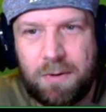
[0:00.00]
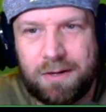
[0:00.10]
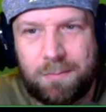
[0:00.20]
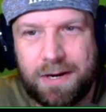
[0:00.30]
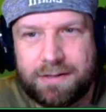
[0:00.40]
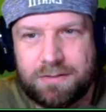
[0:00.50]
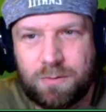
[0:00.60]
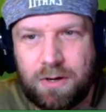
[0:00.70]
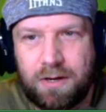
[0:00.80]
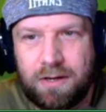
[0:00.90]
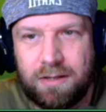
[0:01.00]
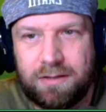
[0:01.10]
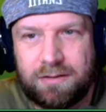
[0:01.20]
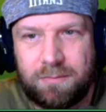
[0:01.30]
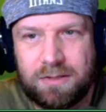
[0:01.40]
bring the practice squad in.
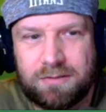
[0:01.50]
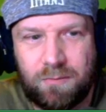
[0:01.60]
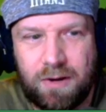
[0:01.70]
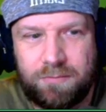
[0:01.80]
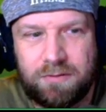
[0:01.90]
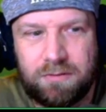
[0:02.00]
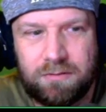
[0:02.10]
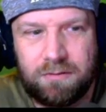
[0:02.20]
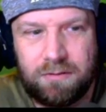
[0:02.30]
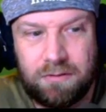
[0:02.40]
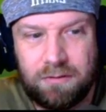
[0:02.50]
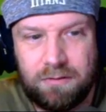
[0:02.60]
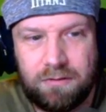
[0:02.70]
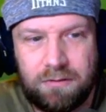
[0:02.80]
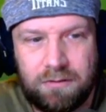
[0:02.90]
Let them get some reps. Yep.
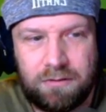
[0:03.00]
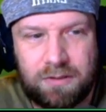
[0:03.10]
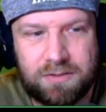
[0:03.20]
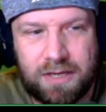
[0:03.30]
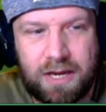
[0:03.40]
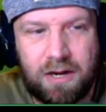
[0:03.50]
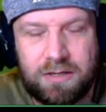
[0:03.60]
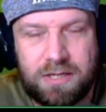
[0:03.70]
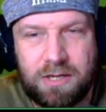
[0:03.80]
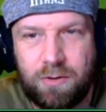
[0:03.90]
Because I guarantee